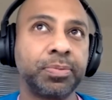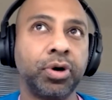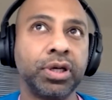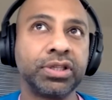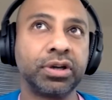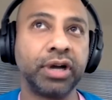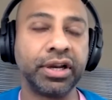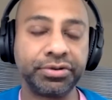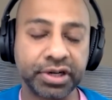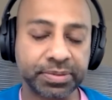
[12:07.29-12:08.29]
points or
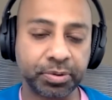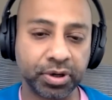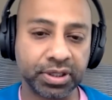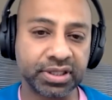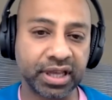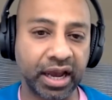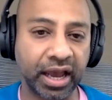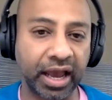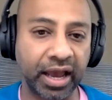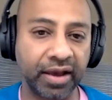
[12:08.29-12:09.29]
interest points that
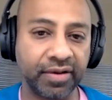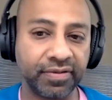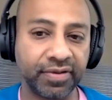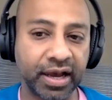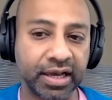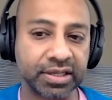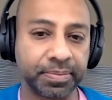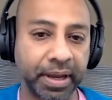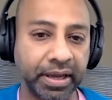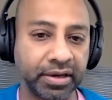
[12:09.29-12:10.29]
I have as
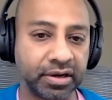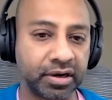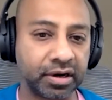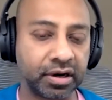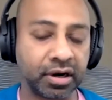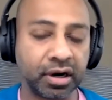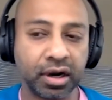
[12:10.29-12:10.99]
a painter,